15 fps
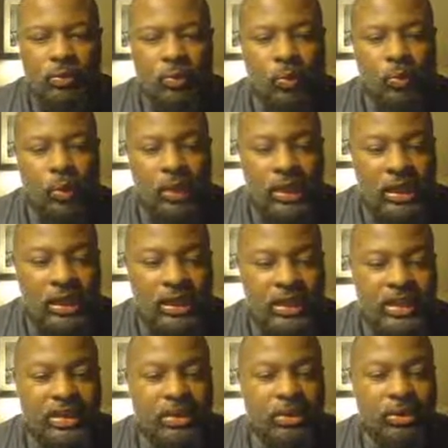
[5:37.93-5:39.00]
Really
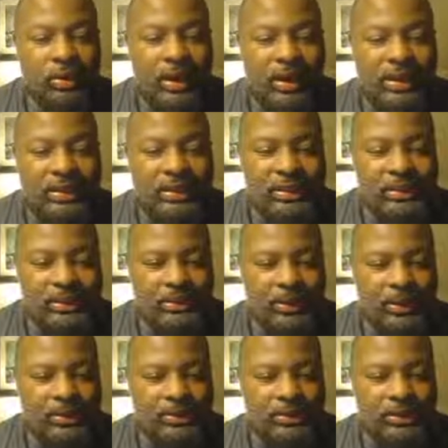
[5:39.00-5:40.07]
great list of
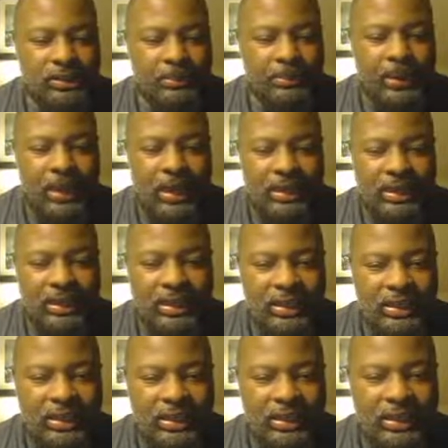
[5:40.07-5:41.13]
partners here.
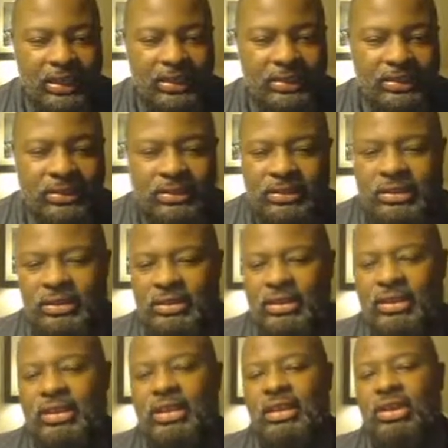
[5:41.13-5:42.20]
Polygon.
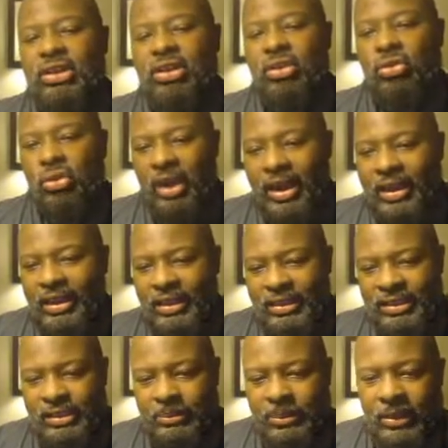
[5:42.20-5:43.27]
Great
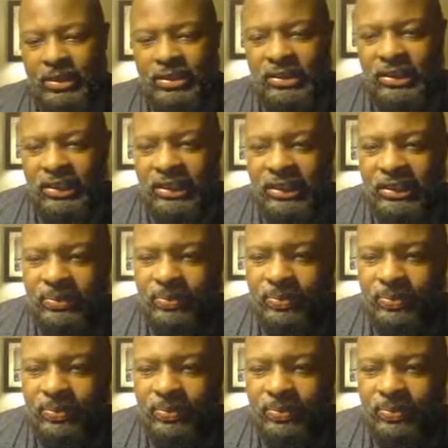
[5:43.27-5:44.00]
list of partners here.